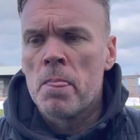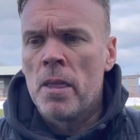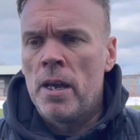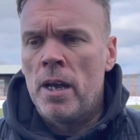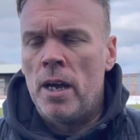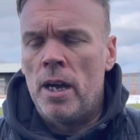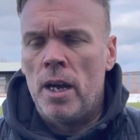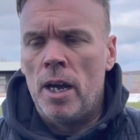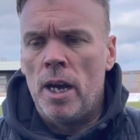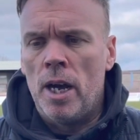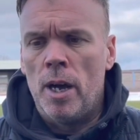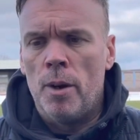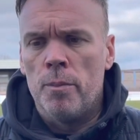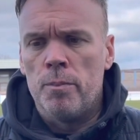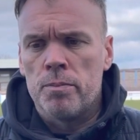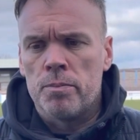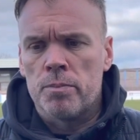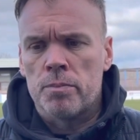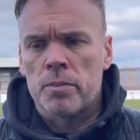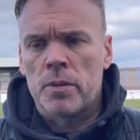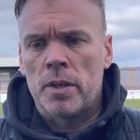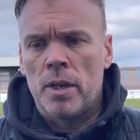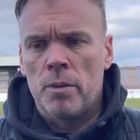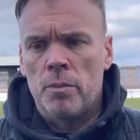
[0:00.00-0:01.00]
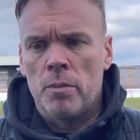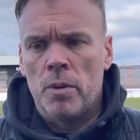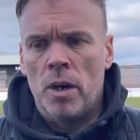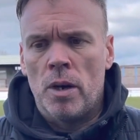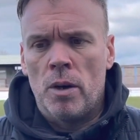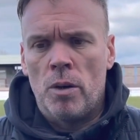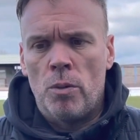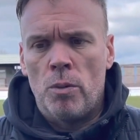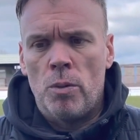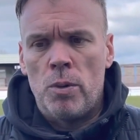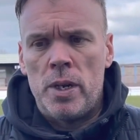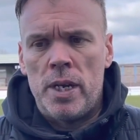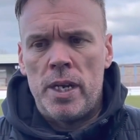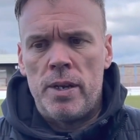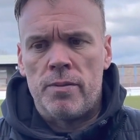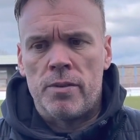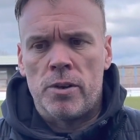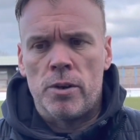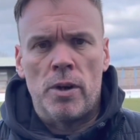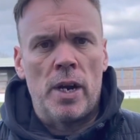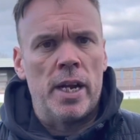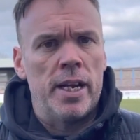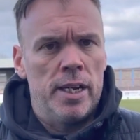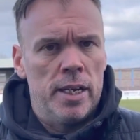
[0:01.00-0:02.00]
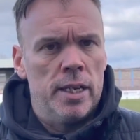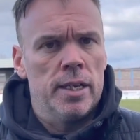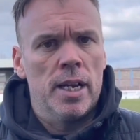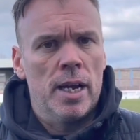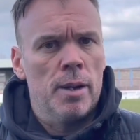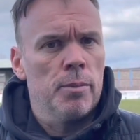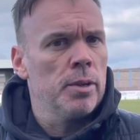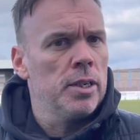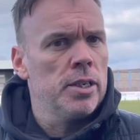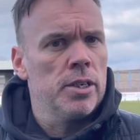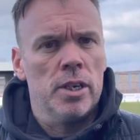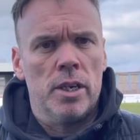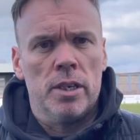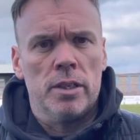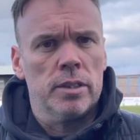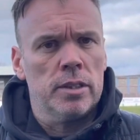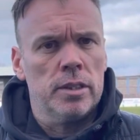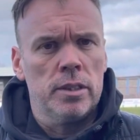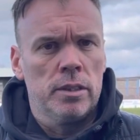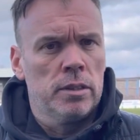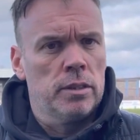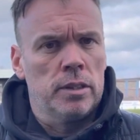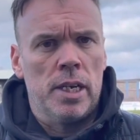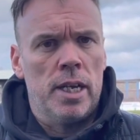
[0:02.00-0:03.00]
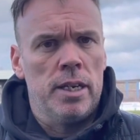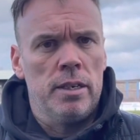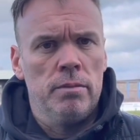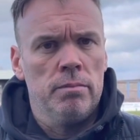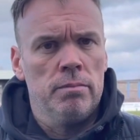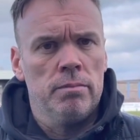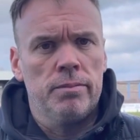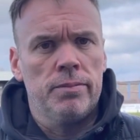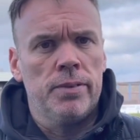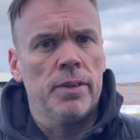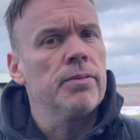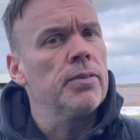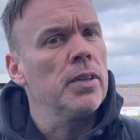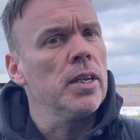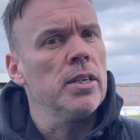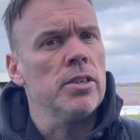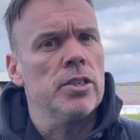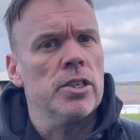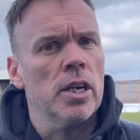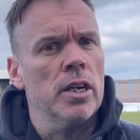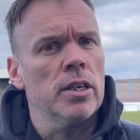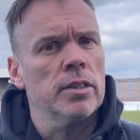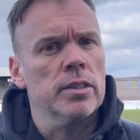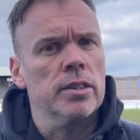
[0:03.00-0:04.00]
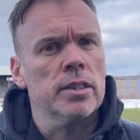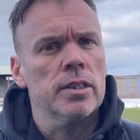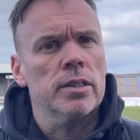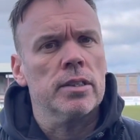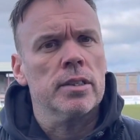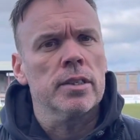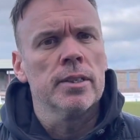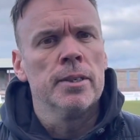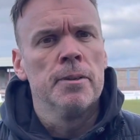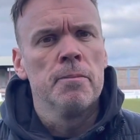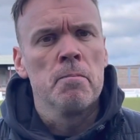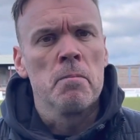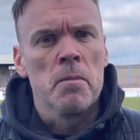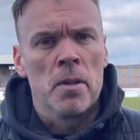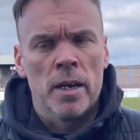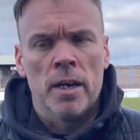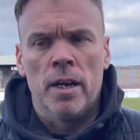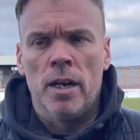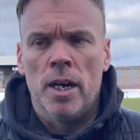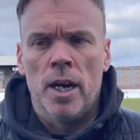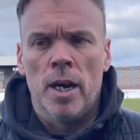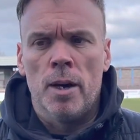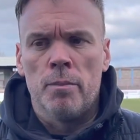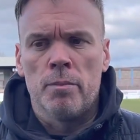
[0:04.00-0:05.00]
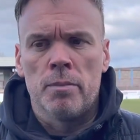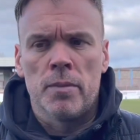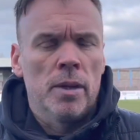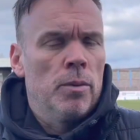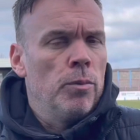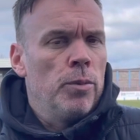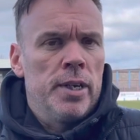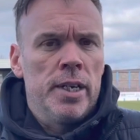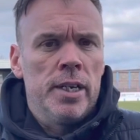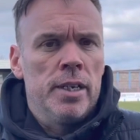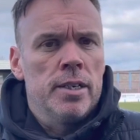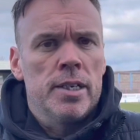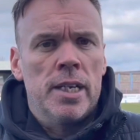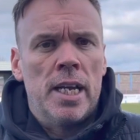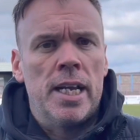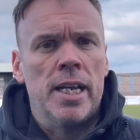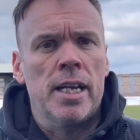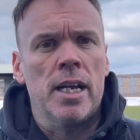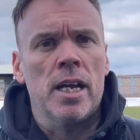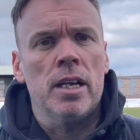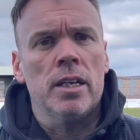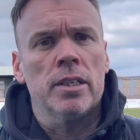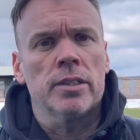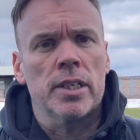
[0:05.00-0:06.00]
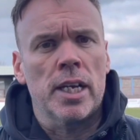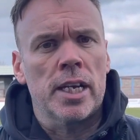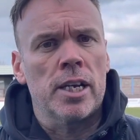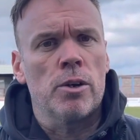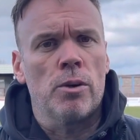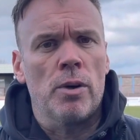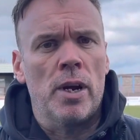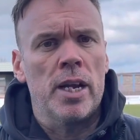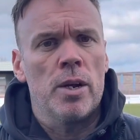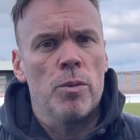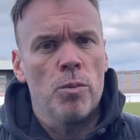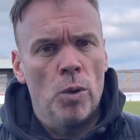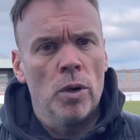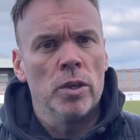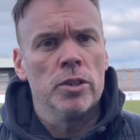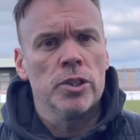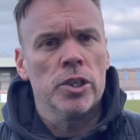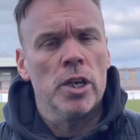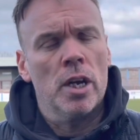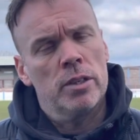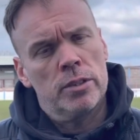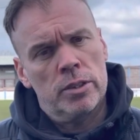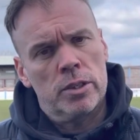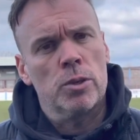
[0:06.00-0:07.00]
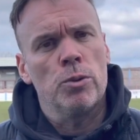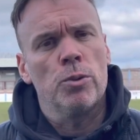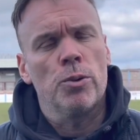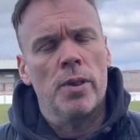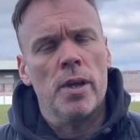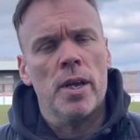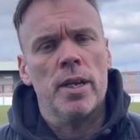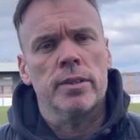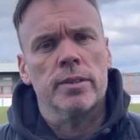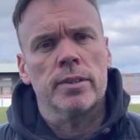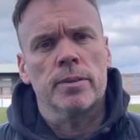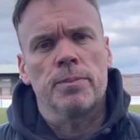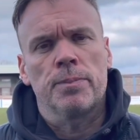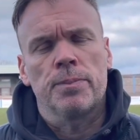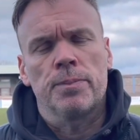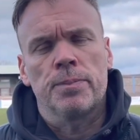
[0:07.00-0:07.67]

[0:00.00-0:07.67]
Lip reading: But we've created how many chances? 10, 15 chances. We didn't take hers. They created one chance, scored theirs.